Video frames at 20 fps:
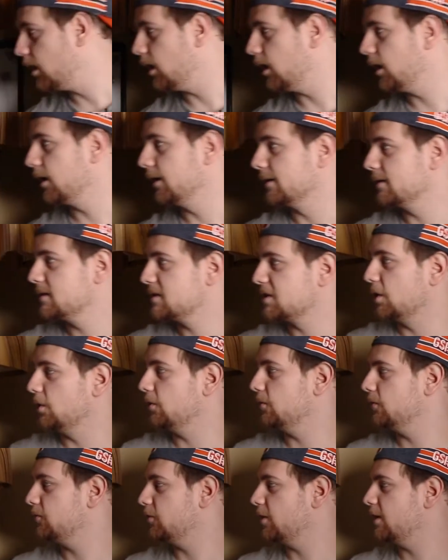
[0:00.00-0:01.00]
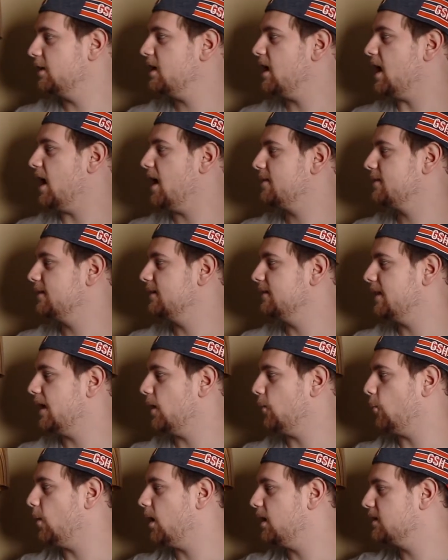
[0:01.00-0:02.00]
All right, so for any athlete
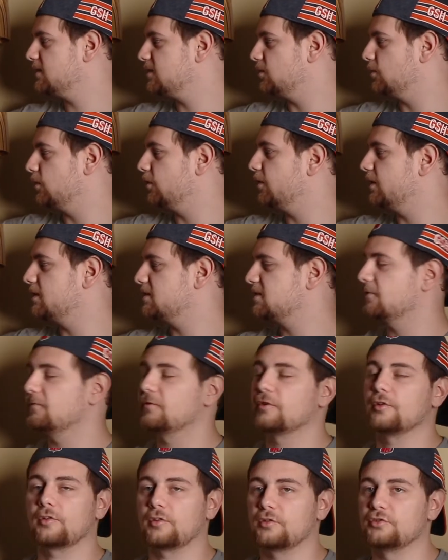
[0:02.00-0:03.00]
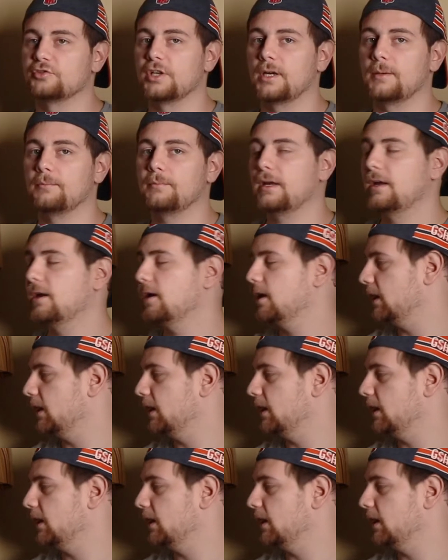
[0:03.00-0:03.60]
that wants to increase their vertical jump,